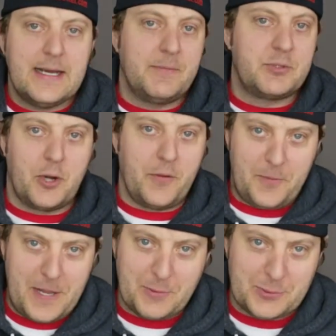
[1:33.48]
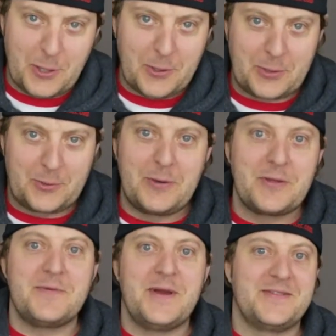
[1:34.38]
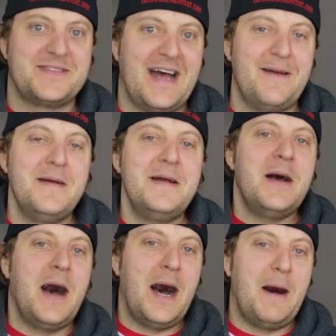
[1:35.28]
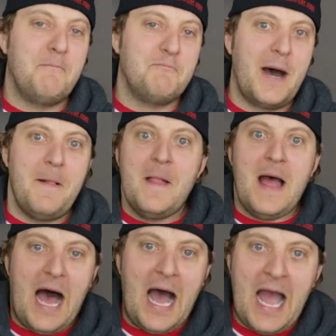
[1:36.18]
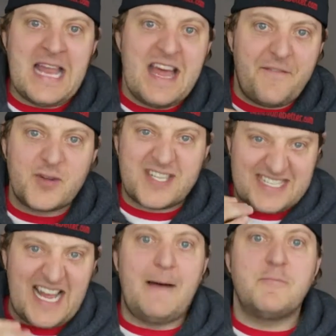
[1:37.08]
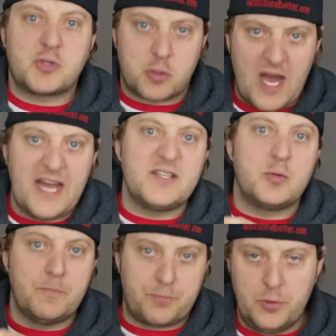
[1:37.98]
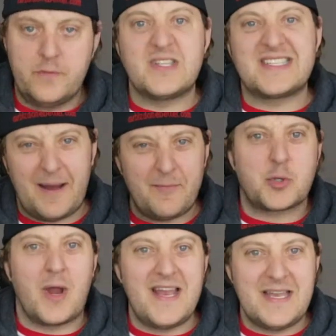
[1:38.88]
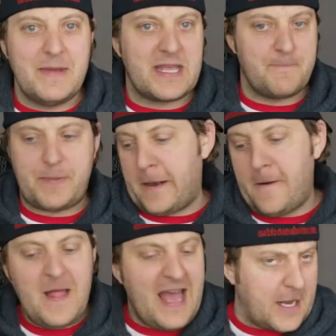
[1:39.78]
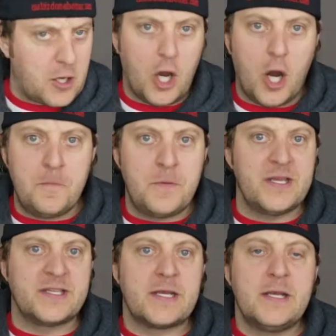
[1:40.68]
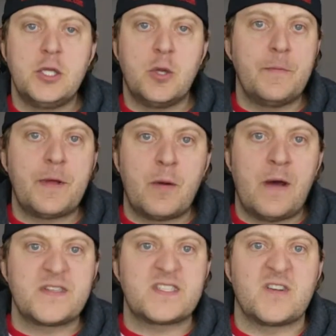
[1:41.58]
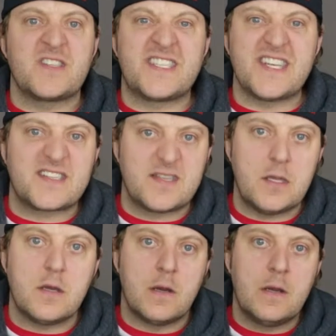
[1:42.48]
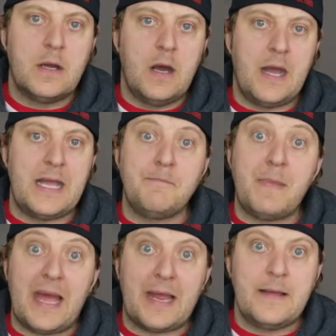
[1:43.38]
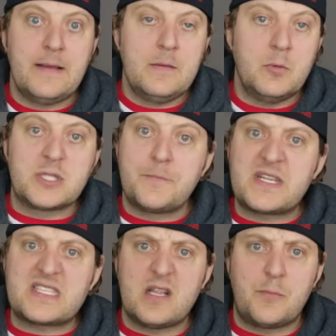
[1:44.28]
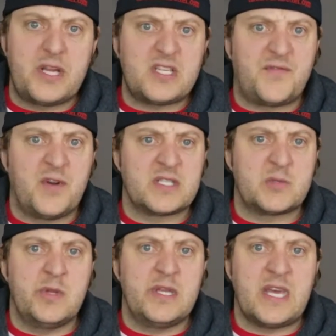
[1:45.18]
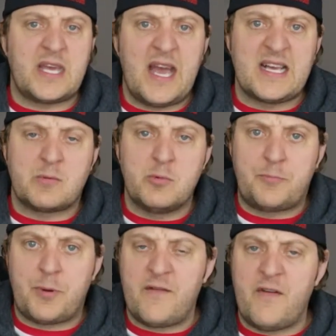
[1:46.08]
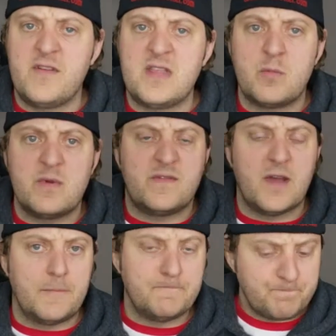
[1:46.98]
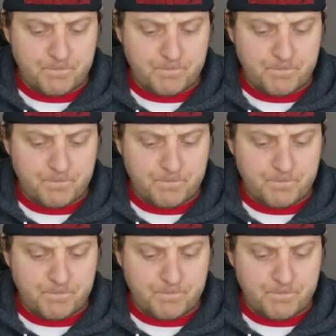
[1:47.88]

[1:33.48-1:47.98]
I'm sure other people don't agree with me all the time, but I never stop trying to improve it, stop trying to make it better. At CarBiz, we've been around, this is our 6th year in May, which is a big celebration for us. It's really kick-ass. I'm really proud of everything that we've done.